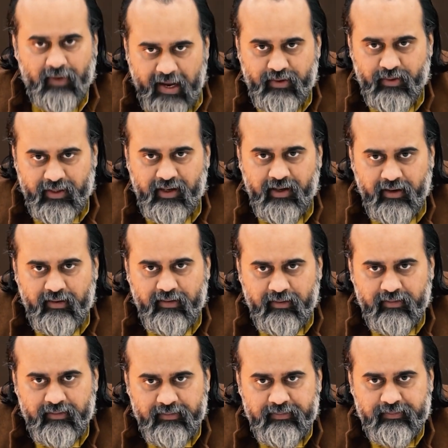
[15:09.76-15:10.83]
Are you getting
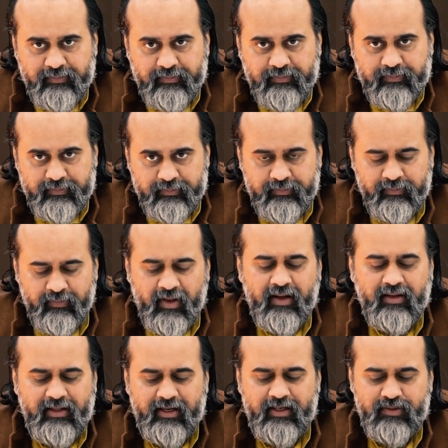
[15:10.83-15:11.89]
it?
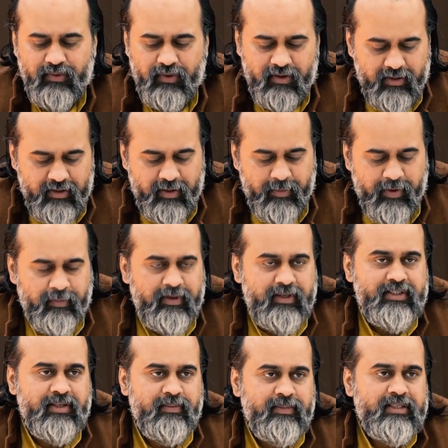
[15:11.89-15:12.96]
That is what Raman
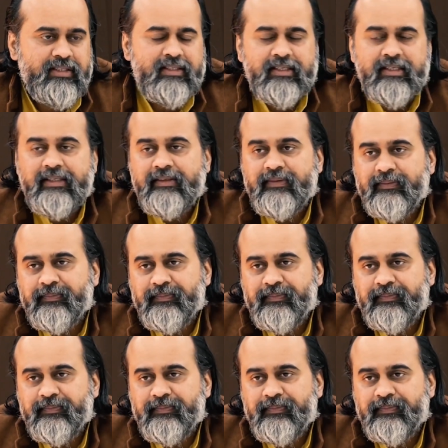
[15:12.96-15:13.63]
Maharshi means here.